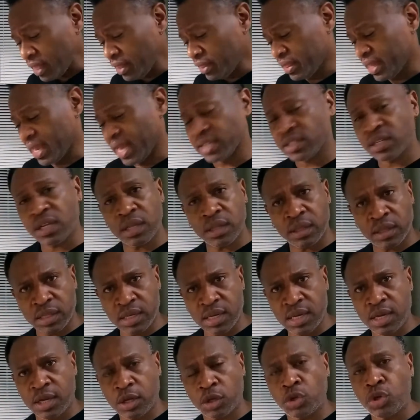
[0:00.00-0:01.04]
that
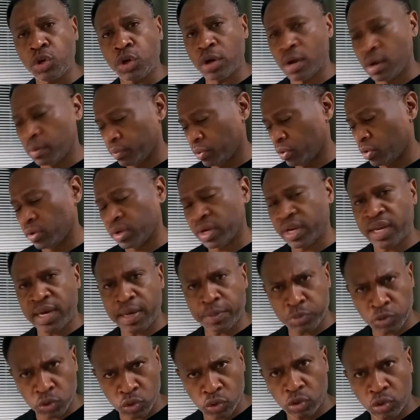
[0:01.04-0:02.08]
the cucumber can
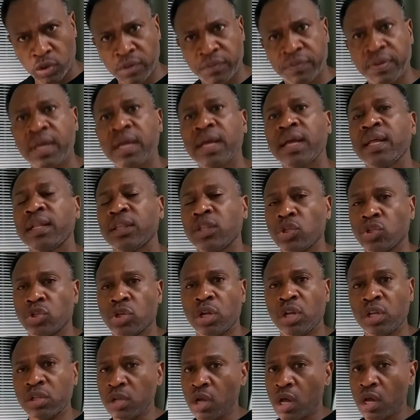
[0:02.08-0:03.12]
absorb the
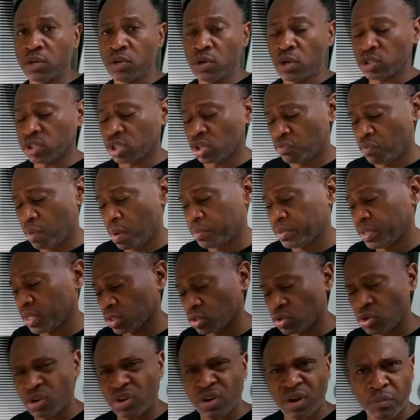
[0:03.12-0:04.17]
salt. And also remember that
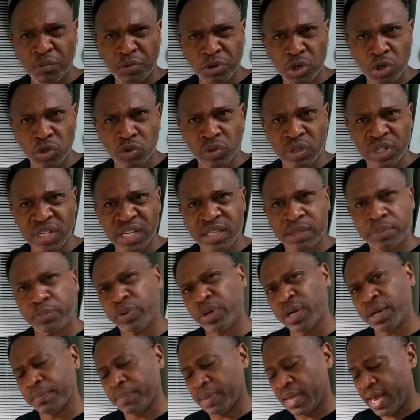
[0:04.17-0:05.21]
cucumber usually is
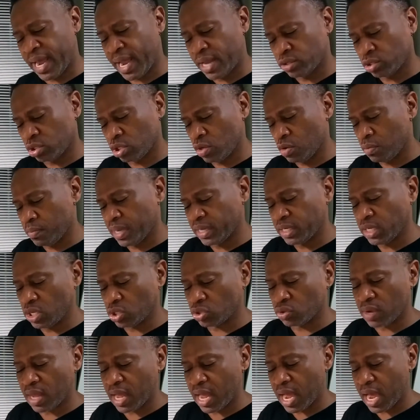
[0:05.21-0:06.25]
pretty bland, so you might need
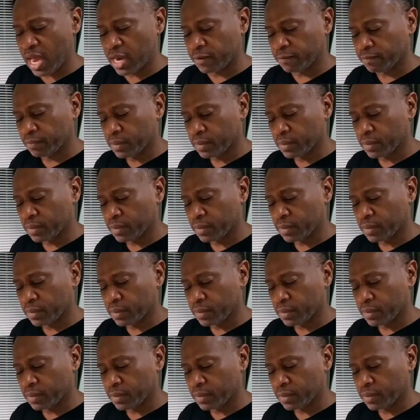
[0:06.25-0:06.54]
to add